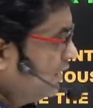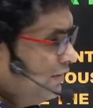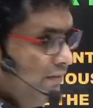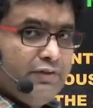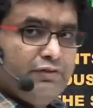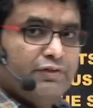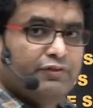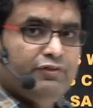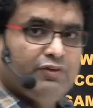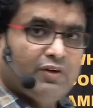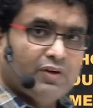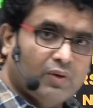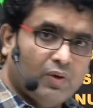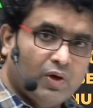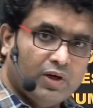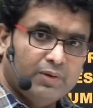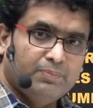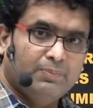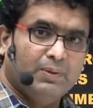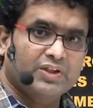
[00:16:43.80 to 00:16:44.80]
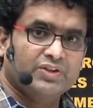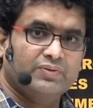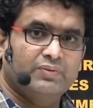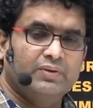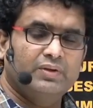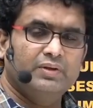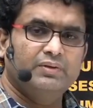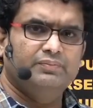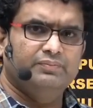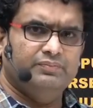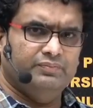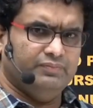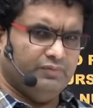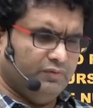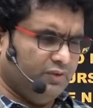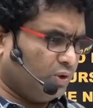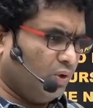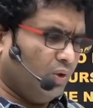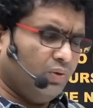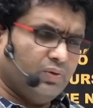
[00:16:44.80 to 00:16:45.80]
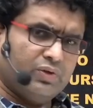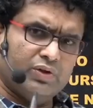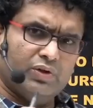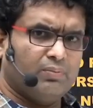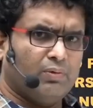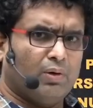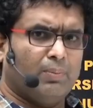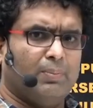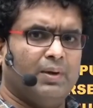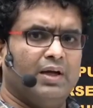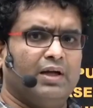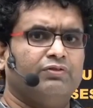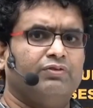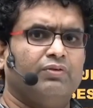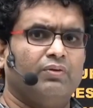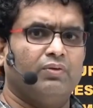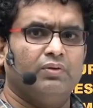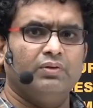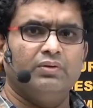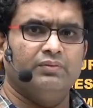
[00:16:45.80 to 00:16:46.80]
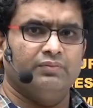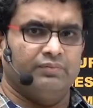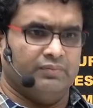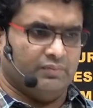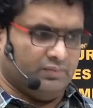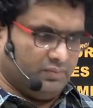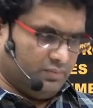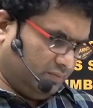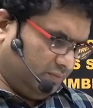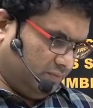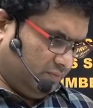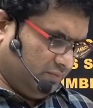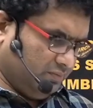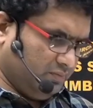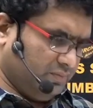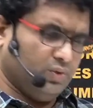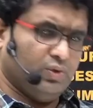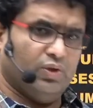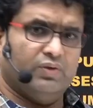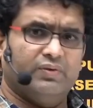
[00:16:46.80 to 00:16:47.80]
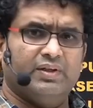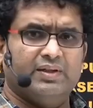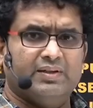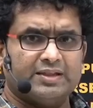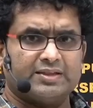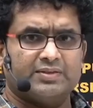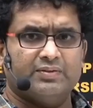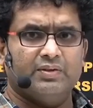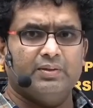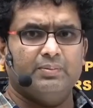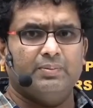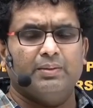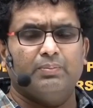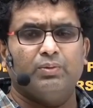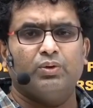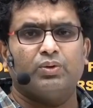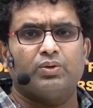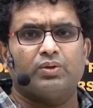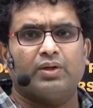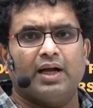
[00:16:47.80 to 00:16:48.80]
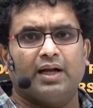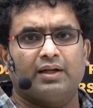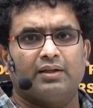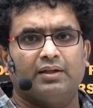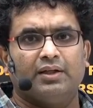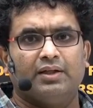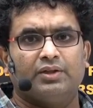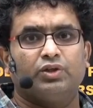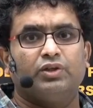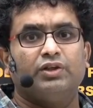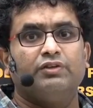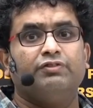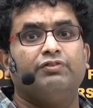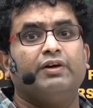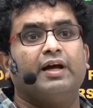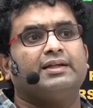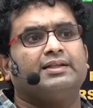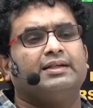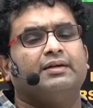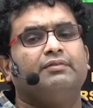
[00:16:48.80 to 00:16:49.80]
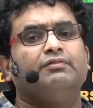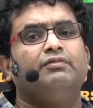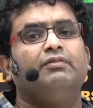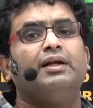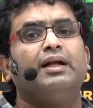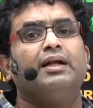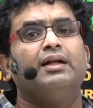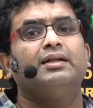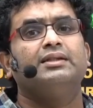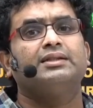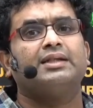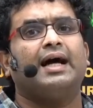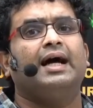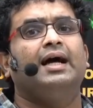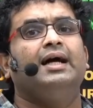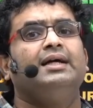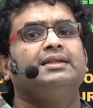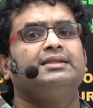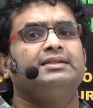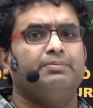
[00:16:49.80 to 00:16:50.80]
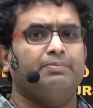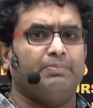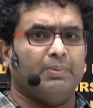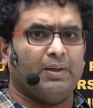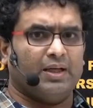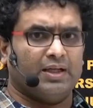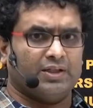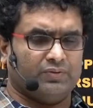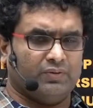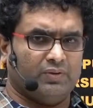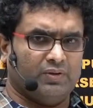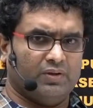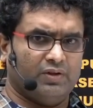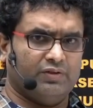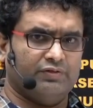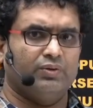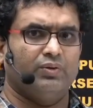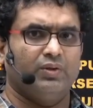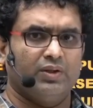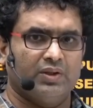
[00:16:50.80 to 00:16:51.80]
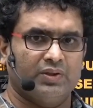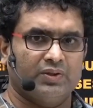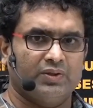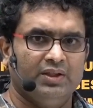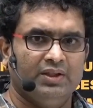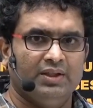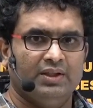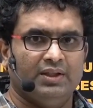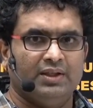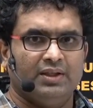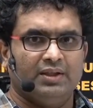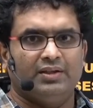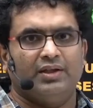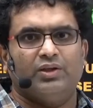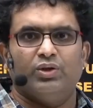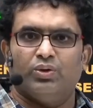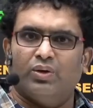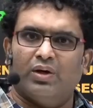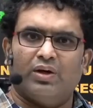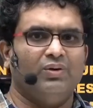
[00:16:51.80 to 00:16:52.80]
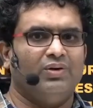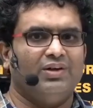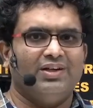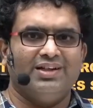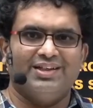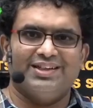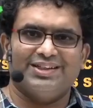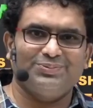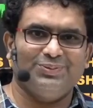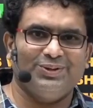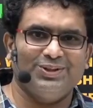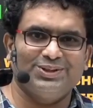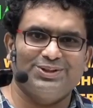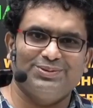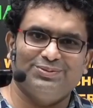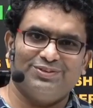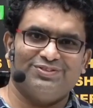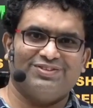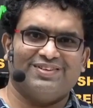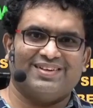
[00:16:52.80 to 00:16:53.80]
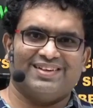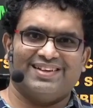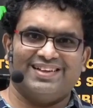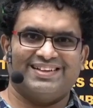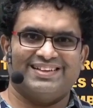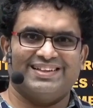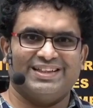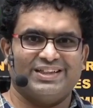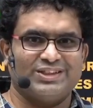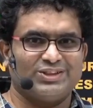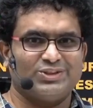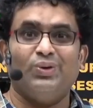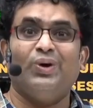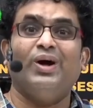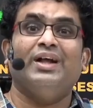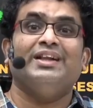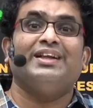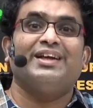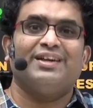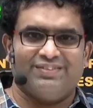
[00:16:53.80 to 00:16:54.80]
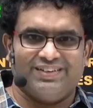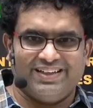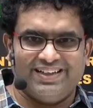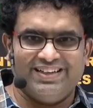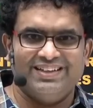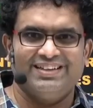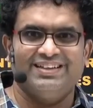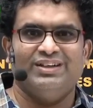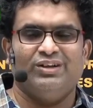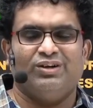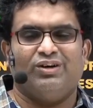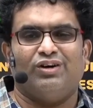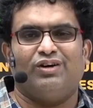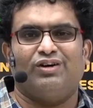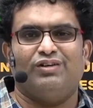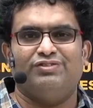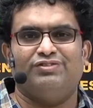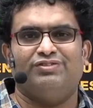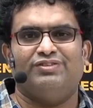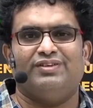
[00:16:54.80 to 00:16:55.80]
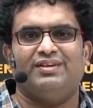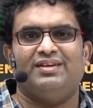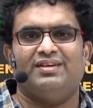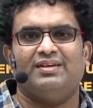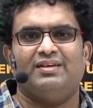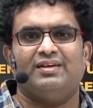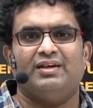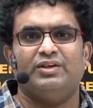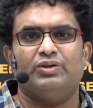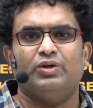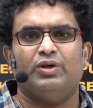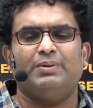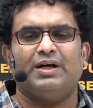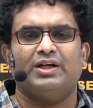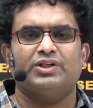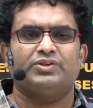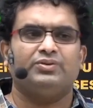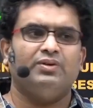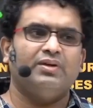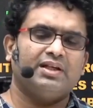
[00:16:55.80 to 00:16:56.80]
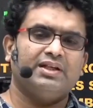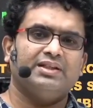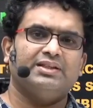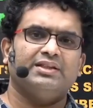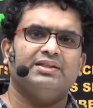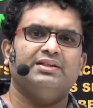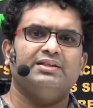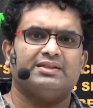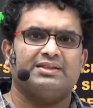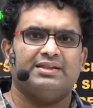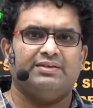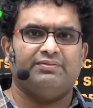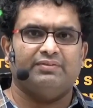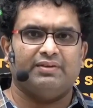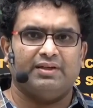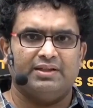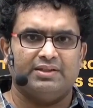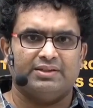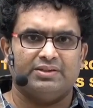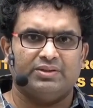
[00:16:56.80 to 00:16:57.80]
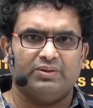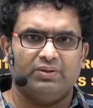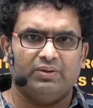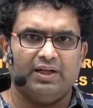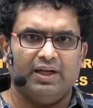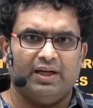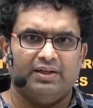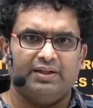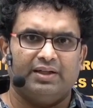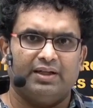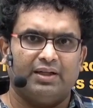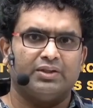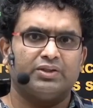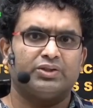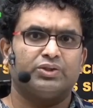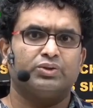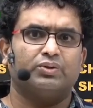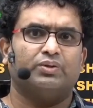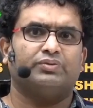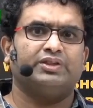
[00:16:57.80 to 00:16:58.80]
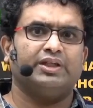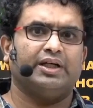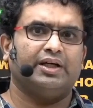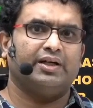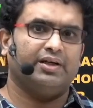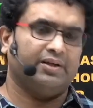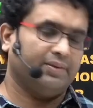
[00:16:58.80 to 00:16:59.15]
if you forgot password, without your mobile phone, no one else will be able to crack that. So if someone else has the password of yours, then you are only responsible for that. There is no other way of your password reaching someone else, okay, until unless you have shared.